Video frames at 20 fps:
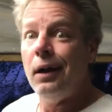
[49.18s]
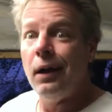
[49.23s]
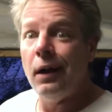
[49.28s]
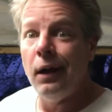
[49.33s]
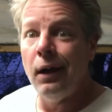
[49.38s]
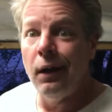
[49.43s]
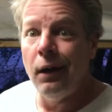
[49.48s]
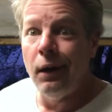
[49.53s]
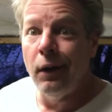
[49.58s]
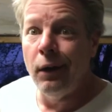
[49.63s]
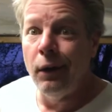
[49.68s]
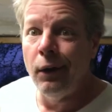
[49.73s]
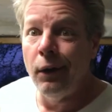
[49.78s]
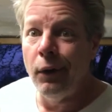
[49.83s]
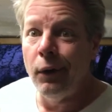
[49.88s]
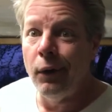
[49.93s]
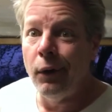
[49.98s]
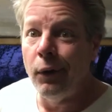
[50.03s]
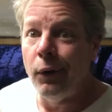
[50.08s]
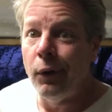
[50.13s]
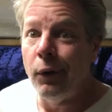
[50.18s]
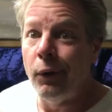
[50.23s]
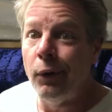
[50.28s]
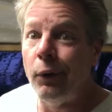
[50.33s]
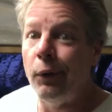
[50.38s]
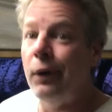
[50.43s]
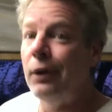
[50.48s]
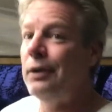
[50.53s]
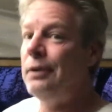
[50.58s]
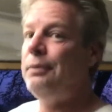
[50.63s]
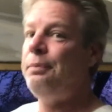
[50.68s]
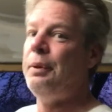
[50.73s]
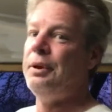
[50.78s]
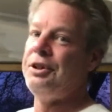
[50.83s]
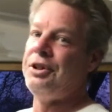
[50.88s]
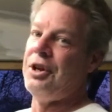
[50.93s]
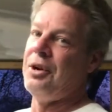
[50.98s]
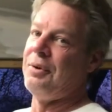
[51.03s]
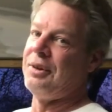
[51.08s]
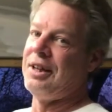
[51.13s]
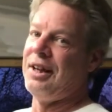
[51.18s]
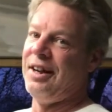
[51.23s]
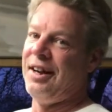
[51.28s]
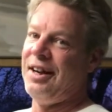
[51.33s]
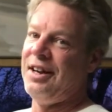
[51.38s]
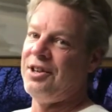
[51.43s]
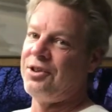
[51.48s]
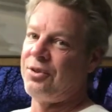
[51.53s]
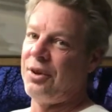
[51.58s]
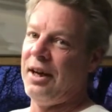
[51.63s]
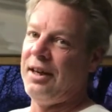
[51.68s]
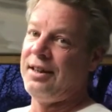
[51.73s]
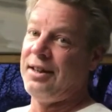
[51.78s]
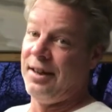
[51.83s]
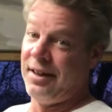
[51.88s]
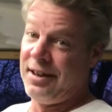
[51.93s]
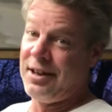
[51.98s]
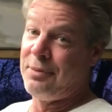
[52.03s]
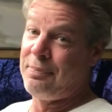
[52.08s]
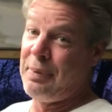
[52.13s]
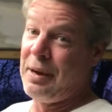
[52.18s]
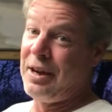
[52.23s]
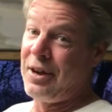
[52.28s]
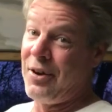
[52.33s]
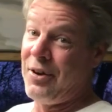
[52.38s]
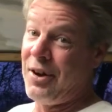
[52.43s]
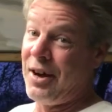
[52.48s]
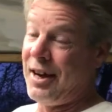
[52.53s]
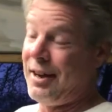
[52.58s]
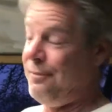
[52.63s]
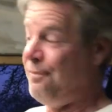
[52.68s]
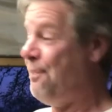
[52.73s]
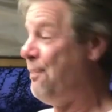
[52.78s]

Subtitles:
Oh. But you know what tonight is, right? Tonight is bingo night.